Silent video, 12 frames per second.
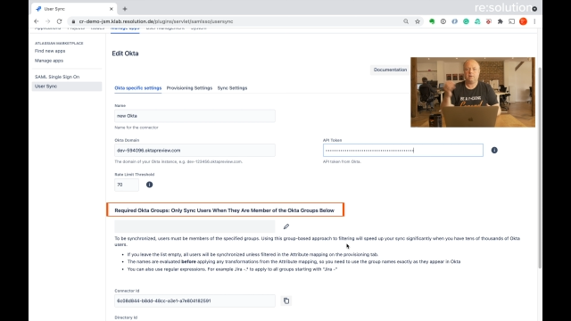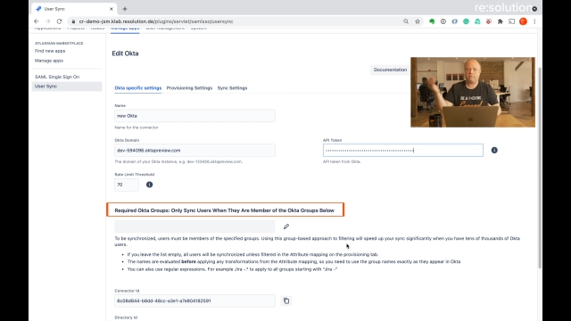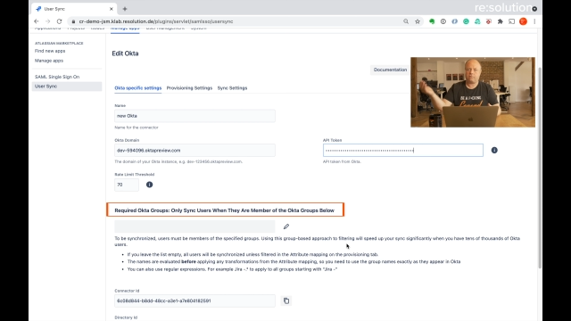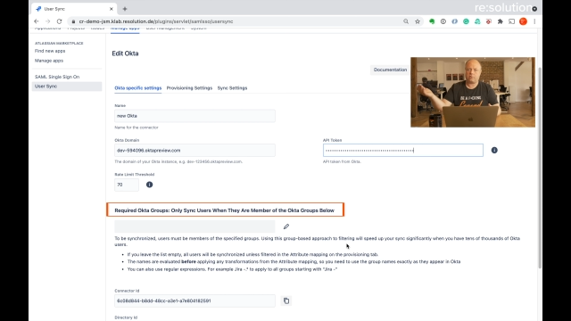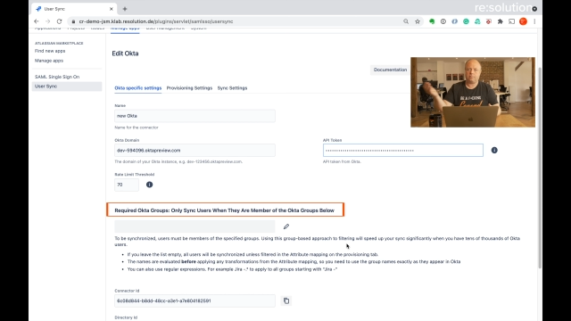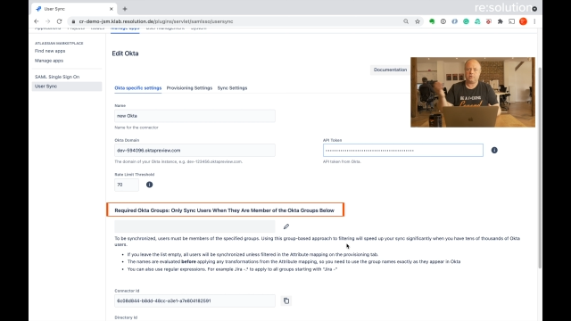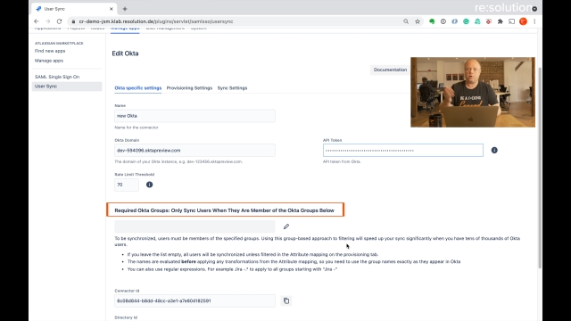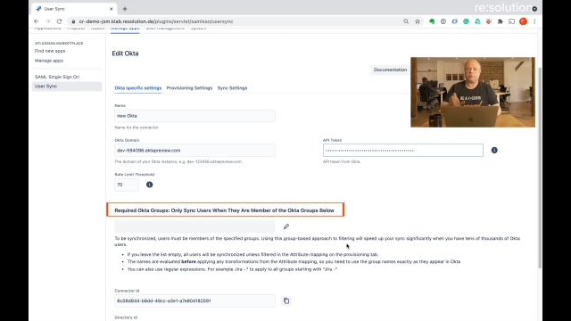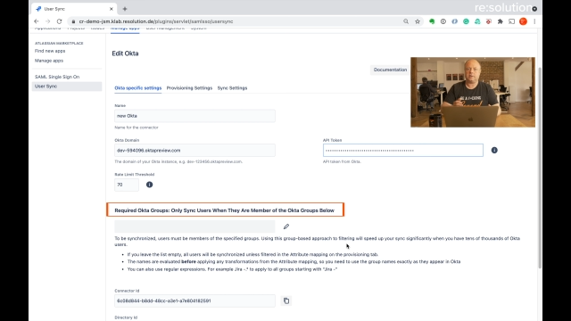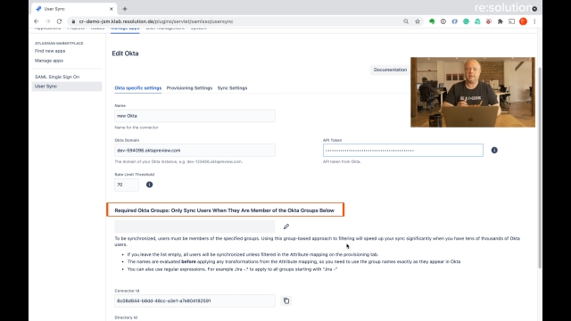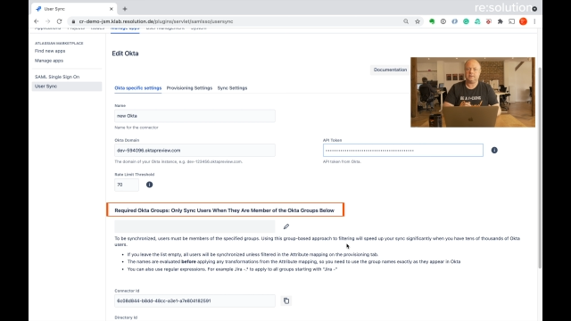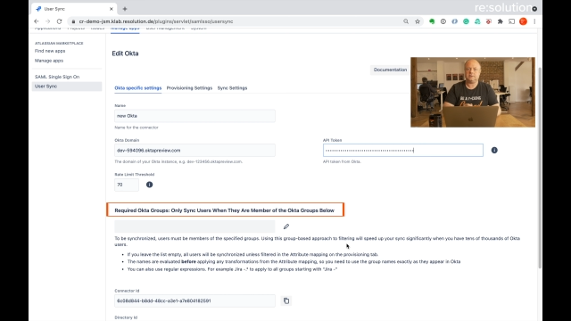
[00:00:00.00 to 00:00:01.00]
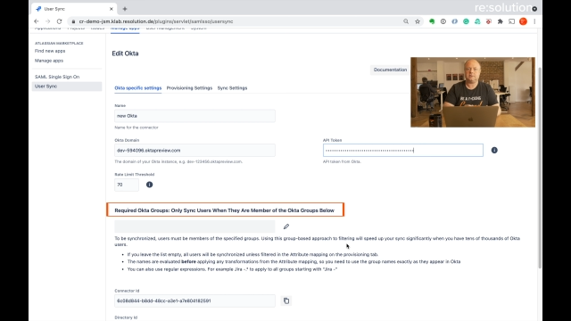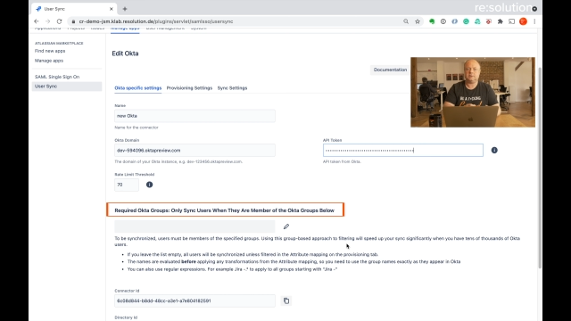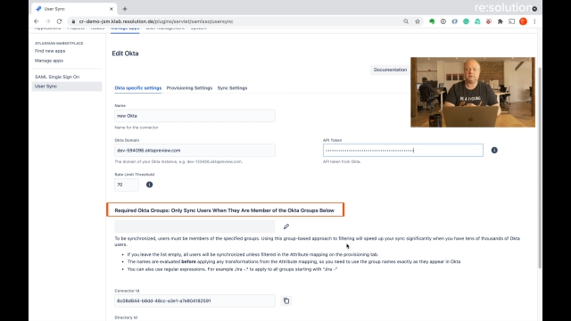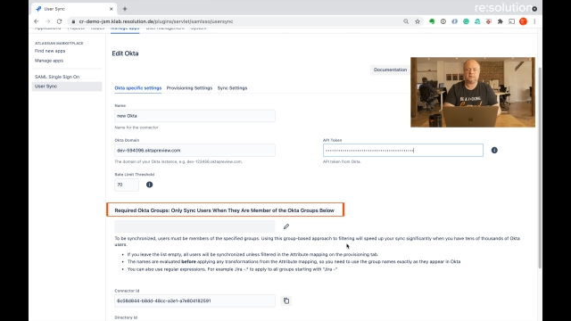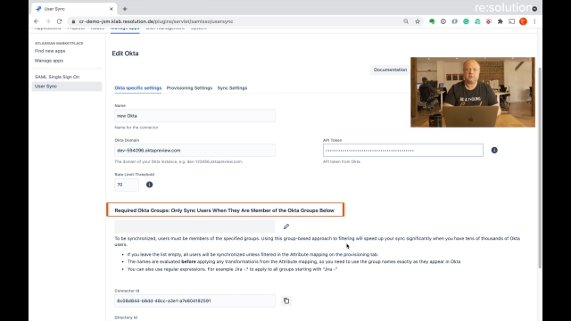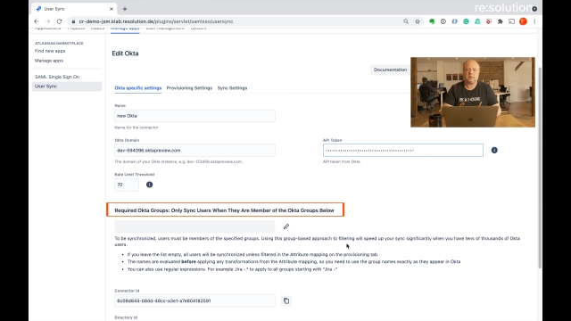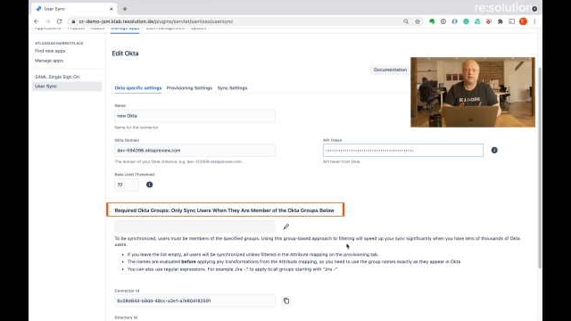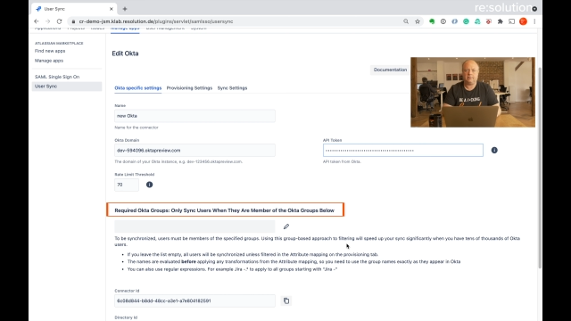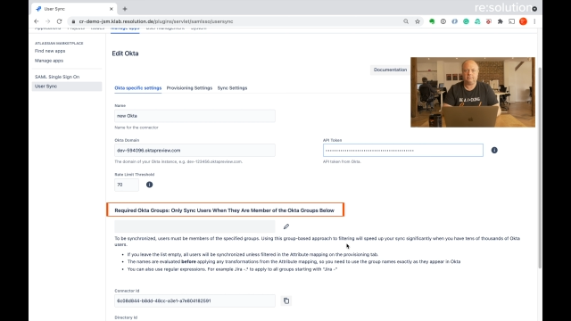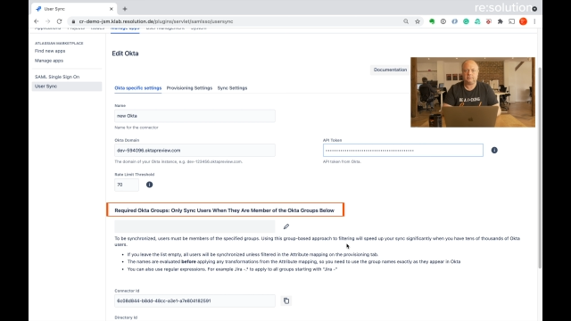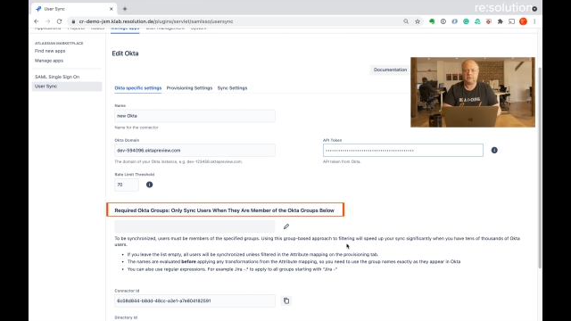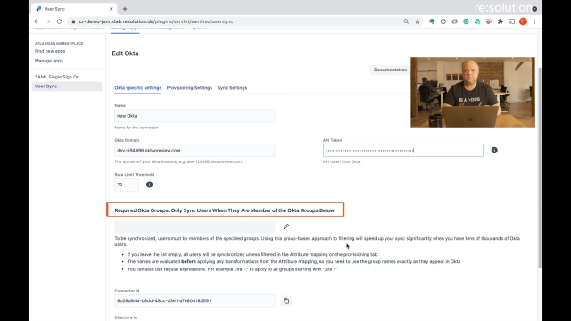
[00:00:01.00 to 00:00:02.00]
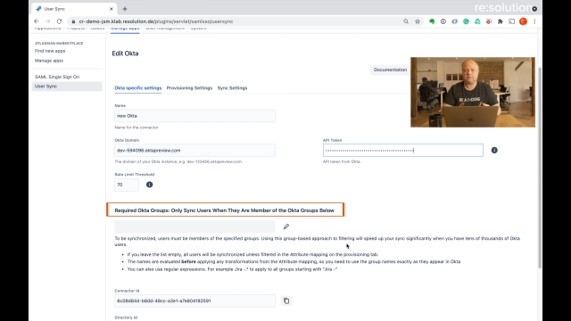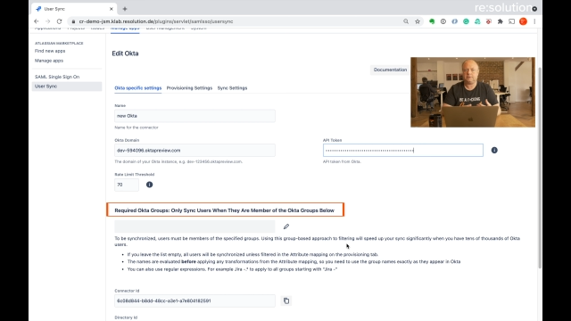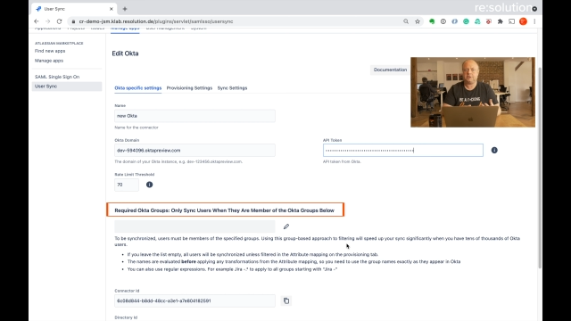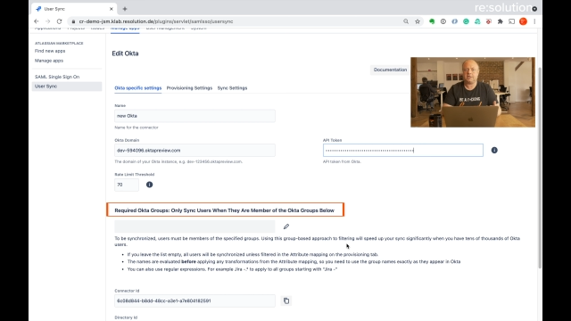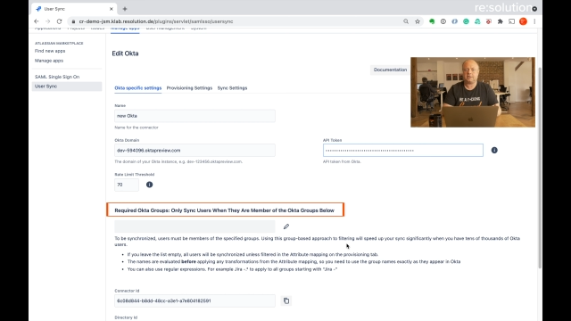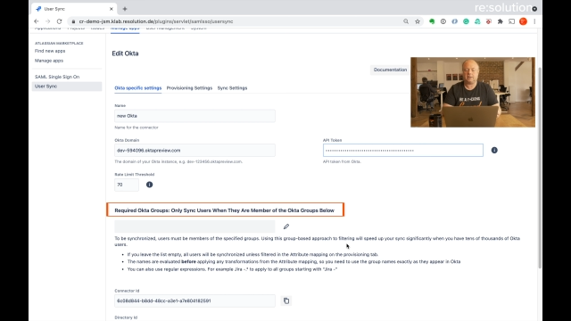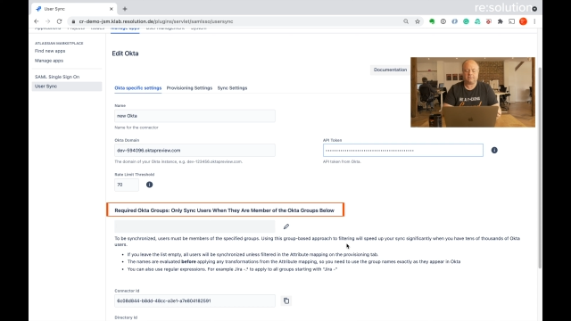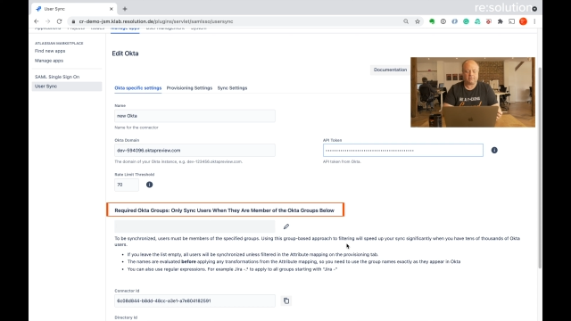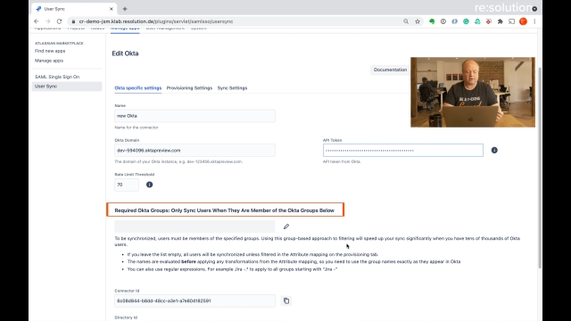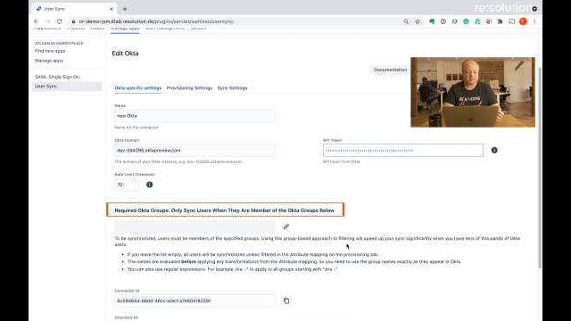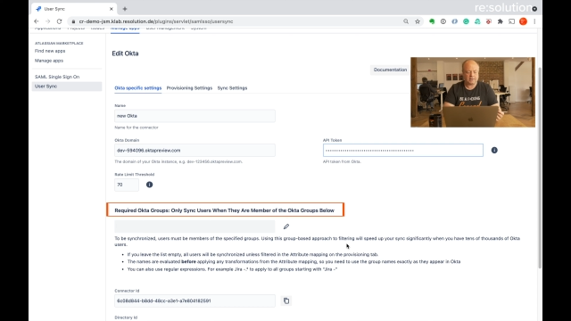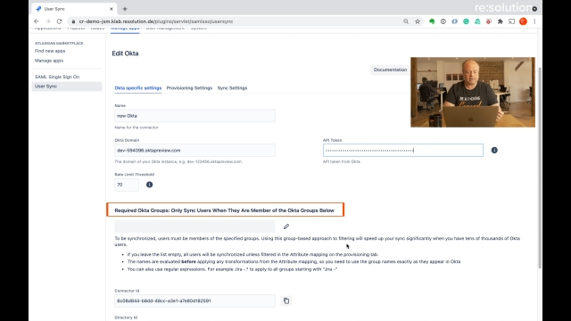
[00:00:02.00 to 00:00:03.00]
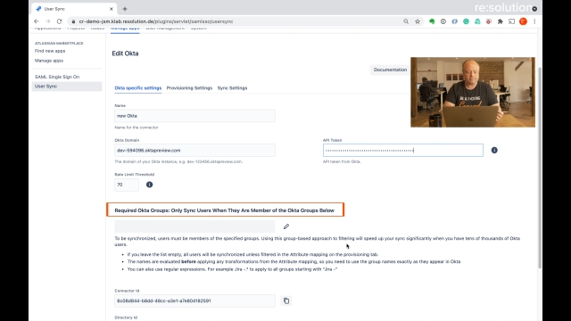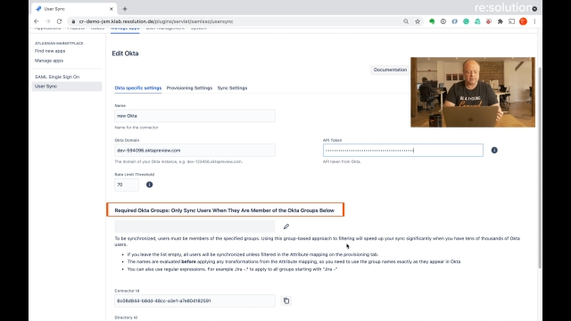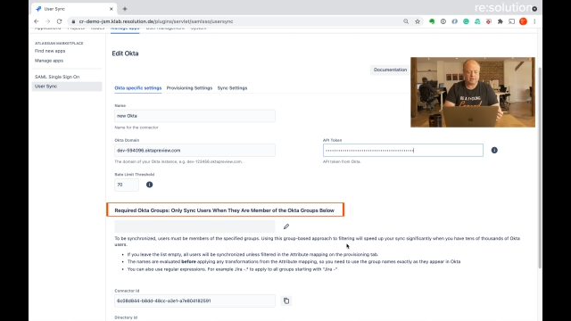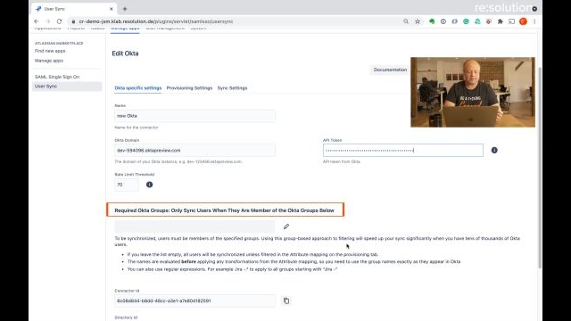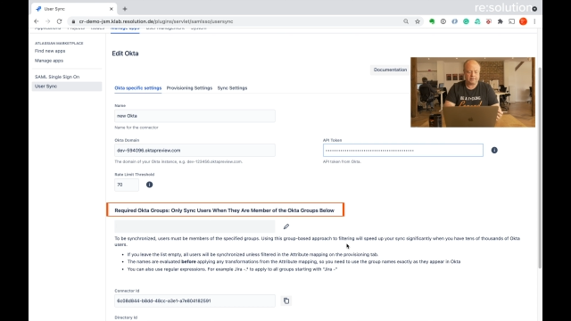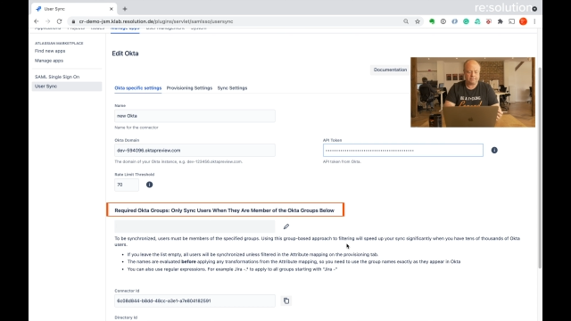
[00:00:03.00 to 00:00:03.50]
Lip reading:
(no speaker visible)